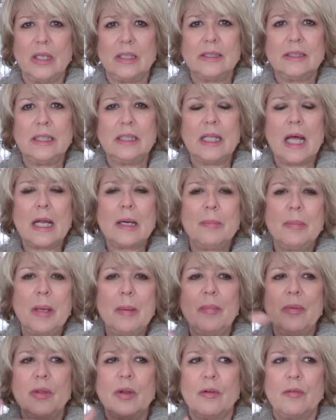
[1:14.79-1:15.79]
See, a lot of
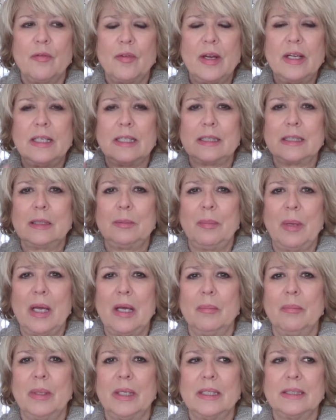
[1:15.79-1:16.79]
people, they're afraid to
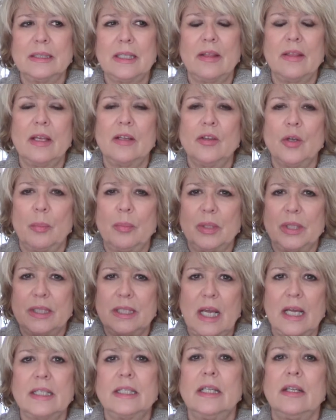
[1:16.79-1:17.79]
expand because they think they're
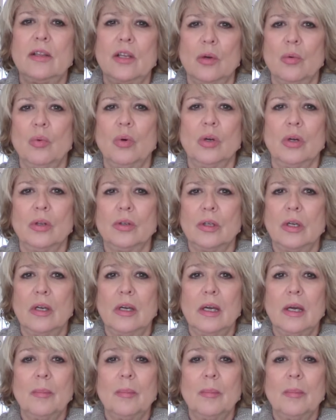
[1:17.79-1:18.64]
protecting their world,